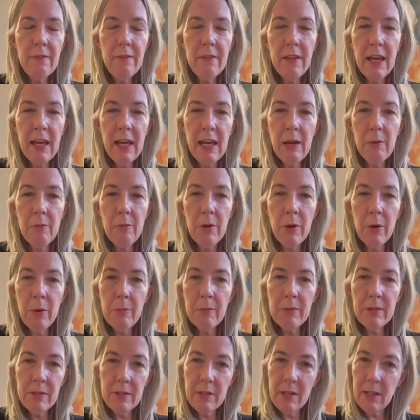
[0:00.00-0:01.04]
they came
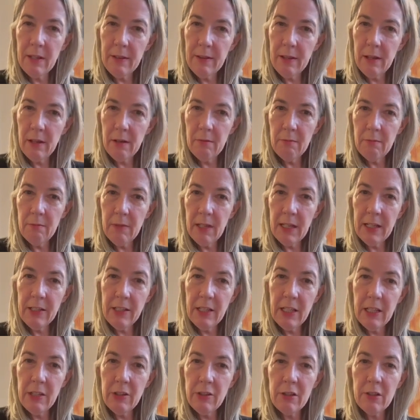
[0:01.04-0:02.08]
home and said that my
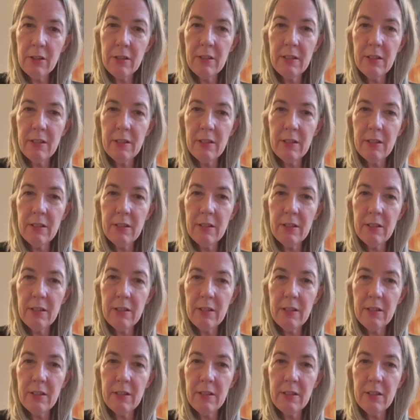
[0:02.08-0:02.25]
teacher